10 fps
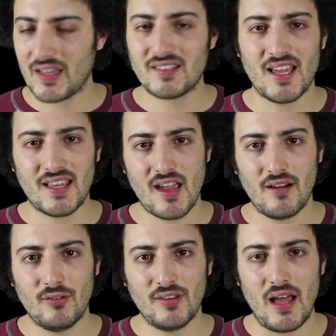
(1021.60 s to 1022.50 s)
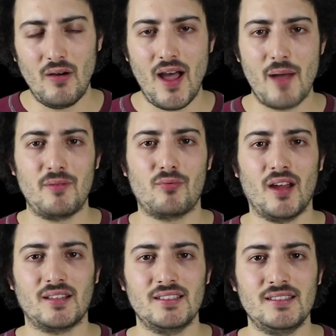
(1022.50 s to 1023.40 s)
Take care for now. Happy
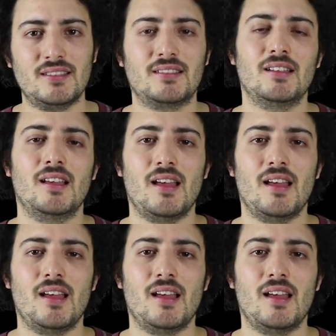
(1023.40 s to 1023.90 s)
practice.